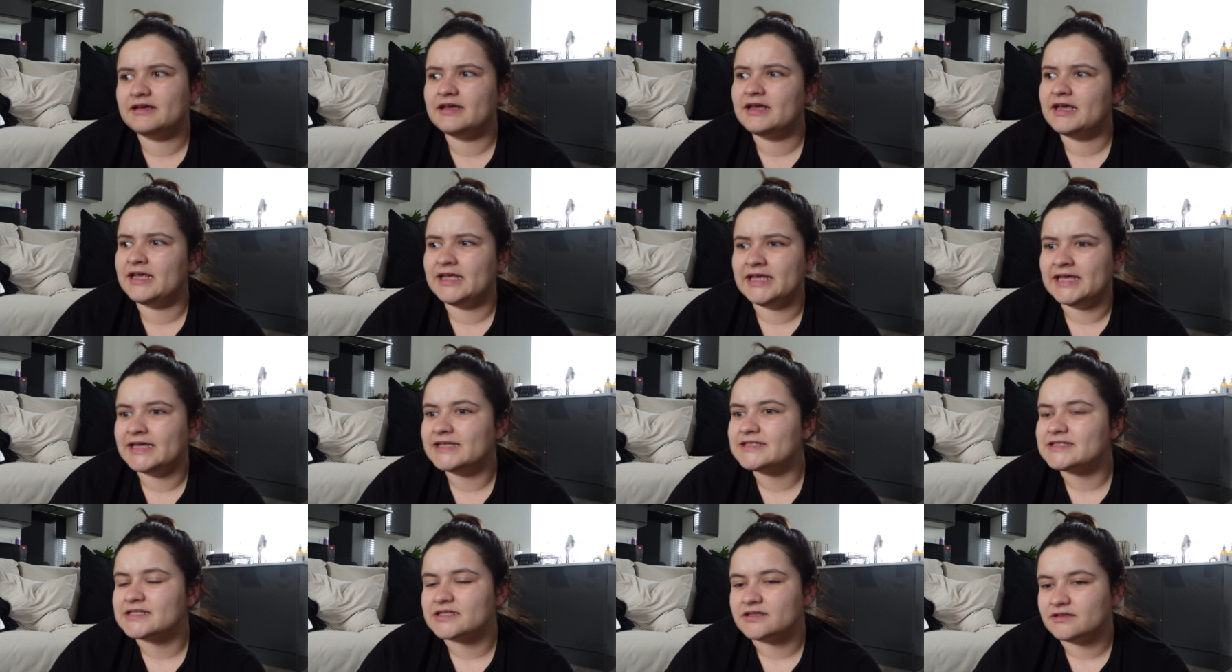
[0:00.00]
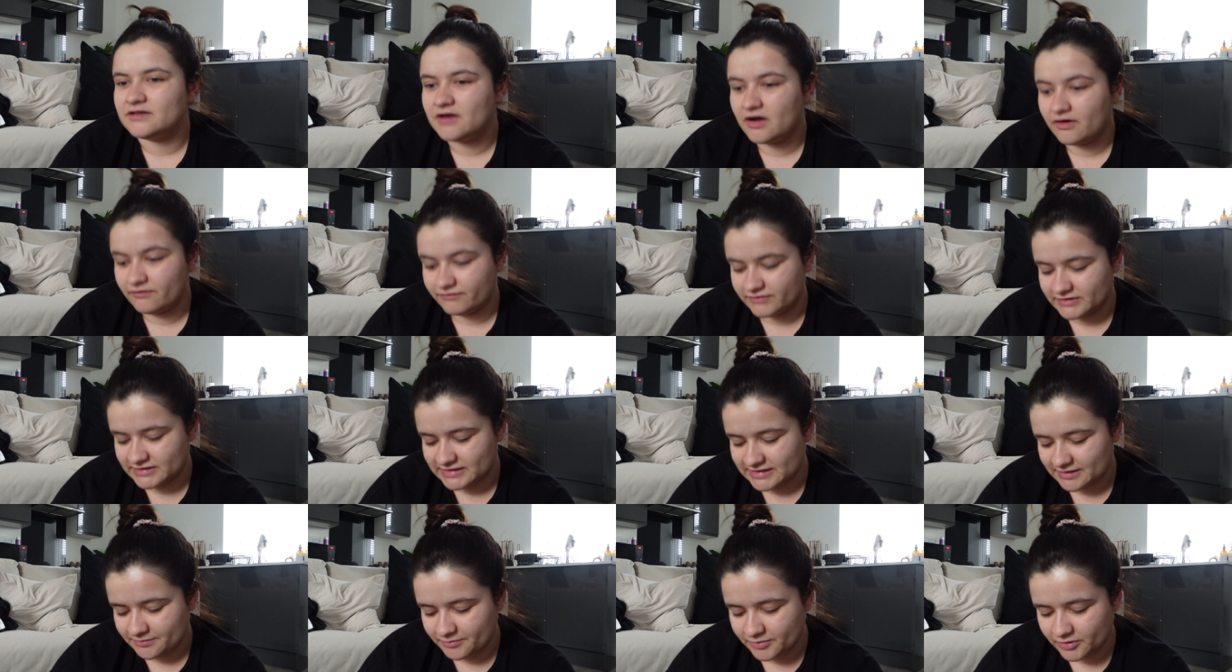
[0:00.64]
he isn't
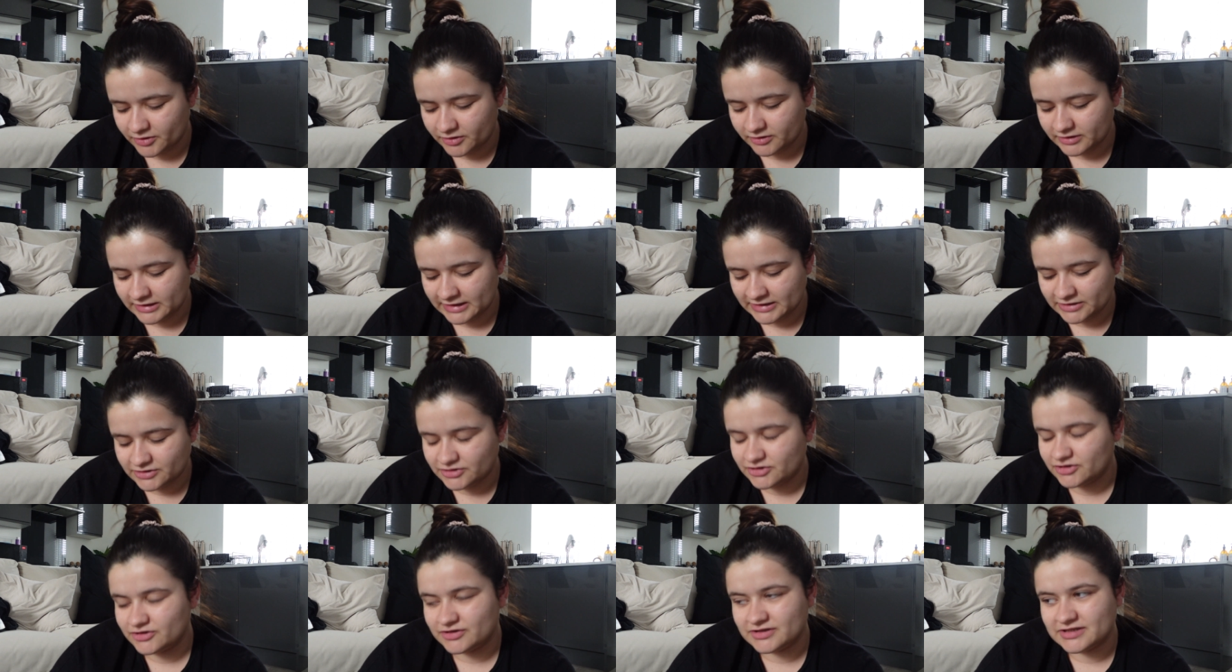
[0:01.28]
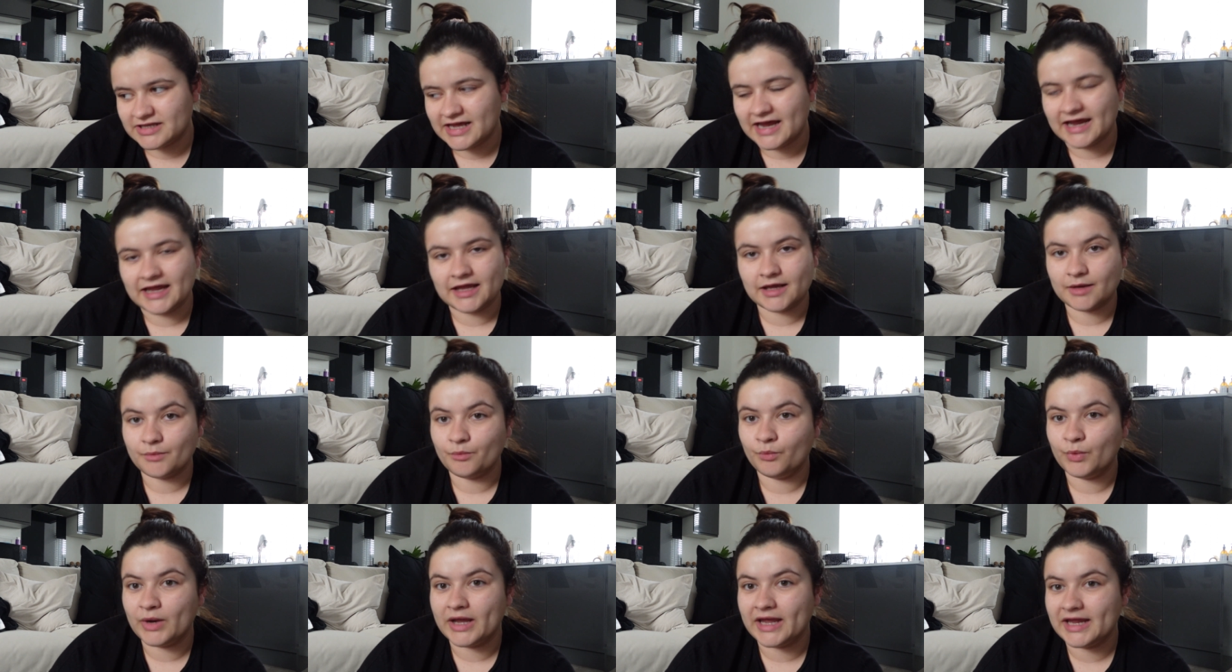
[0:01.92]
obviously but it's just like
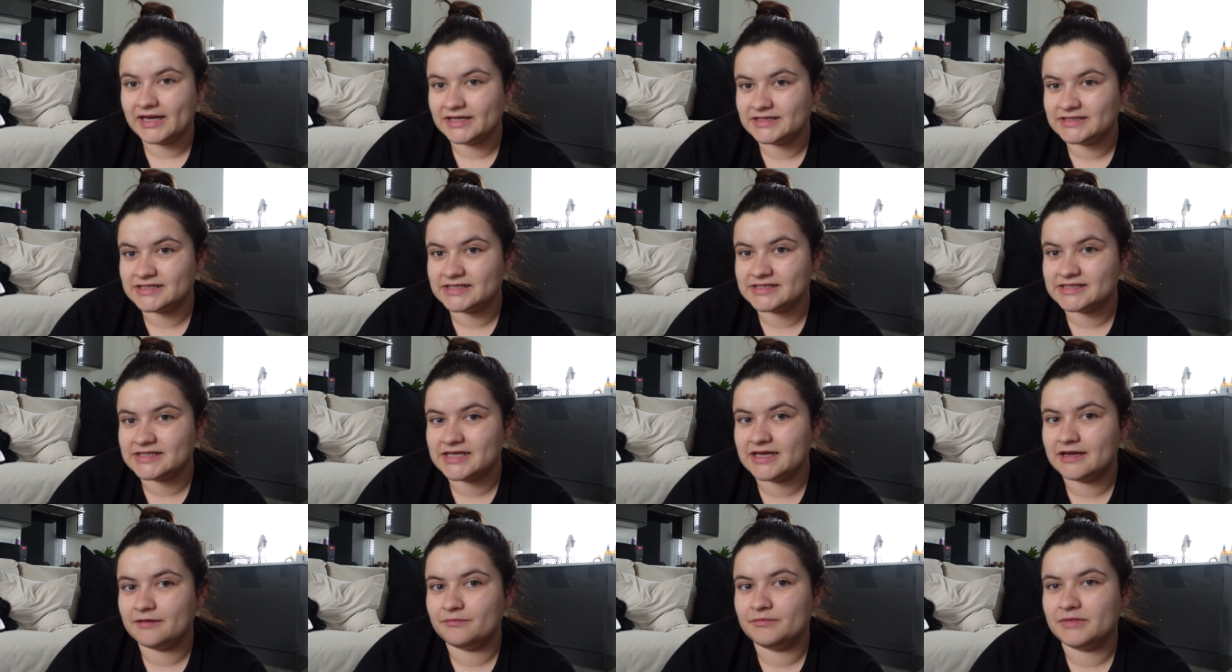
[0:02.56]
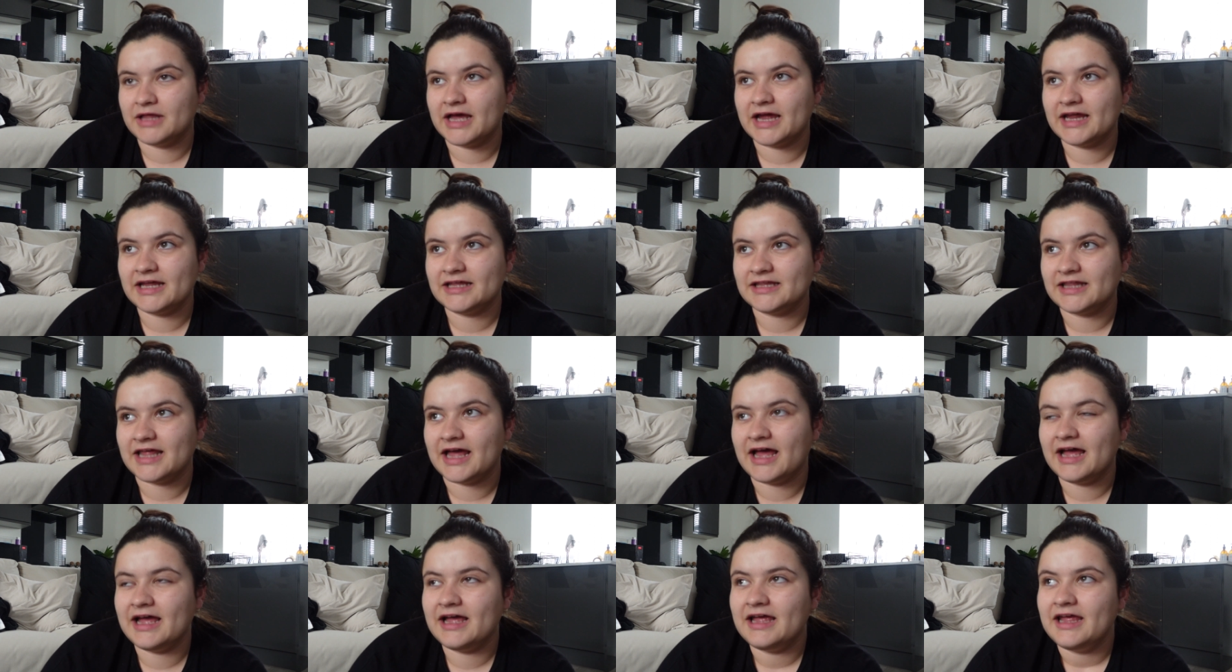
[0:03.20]
weird to see him like
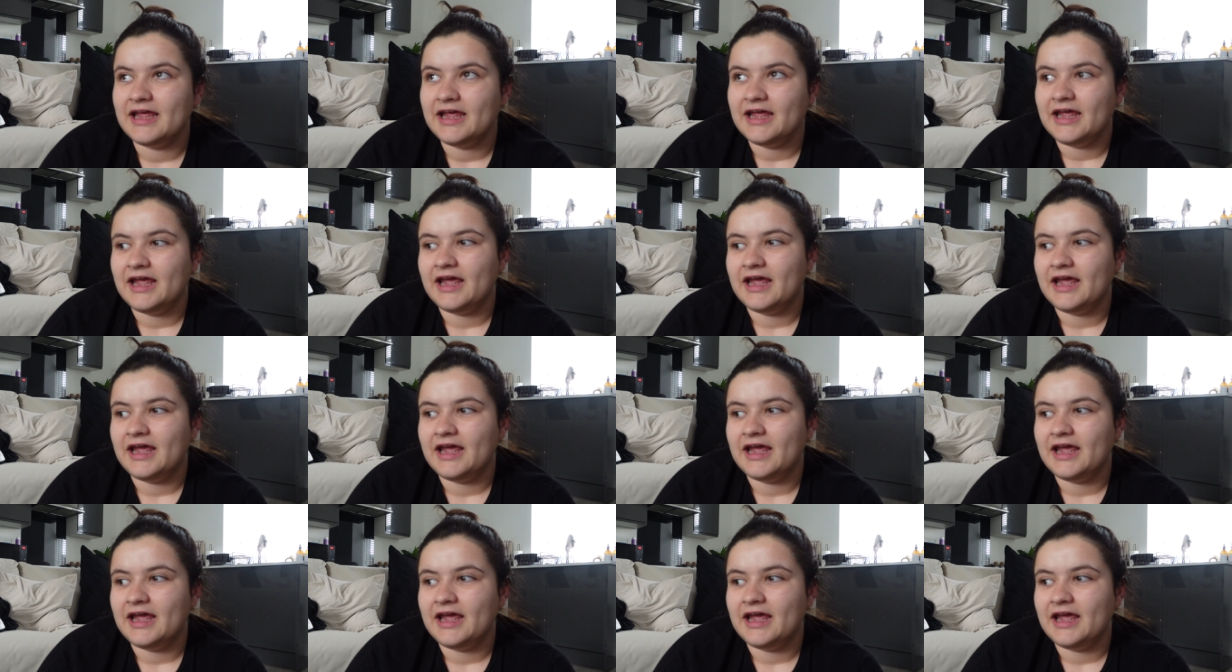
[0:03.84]
that